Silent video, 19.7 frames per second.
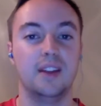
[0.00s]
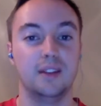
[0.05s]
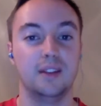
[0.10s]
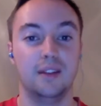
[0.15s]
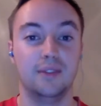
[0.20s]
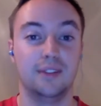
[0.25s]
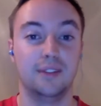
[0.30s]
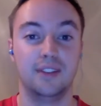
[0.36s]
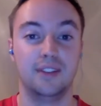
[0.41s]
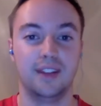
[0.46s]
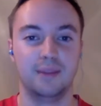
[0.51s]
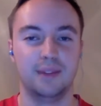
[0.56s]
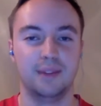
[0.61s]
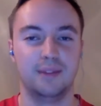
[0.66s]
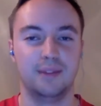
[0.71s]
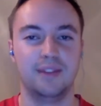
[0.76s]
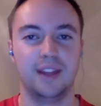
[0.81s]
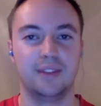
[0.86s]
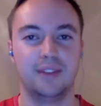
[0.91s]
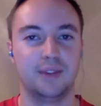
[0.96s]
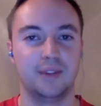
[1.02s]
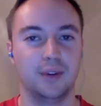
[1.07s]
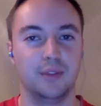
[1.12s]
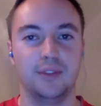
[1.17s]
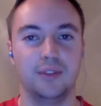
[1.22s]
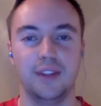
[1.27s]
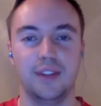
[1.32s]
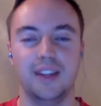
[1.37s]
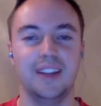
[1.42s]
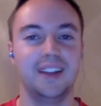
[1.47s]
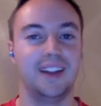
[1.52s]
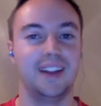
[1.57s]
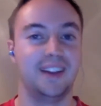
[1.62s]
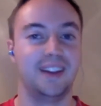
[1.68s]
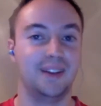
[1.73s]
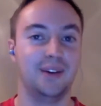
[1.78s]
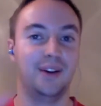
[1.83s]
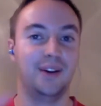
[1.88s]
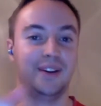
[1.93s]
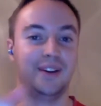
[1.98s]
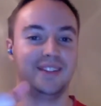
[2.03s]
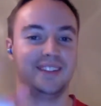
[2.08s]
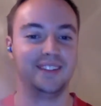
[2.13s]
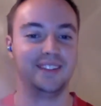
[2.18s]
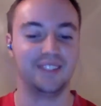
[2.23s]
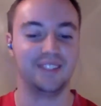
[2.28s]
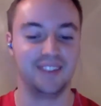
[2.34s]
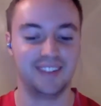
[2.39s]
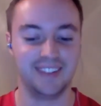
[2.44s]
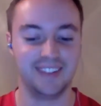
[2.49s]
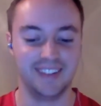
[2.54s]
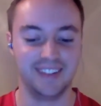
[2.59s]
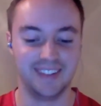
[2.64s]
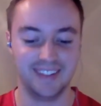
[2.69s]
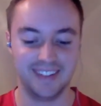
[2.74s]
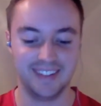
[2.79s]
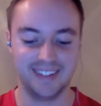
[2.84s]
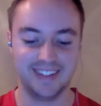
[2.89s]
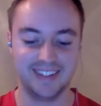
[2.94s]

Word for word: Love to see him lift that trophy. I know Austin would too.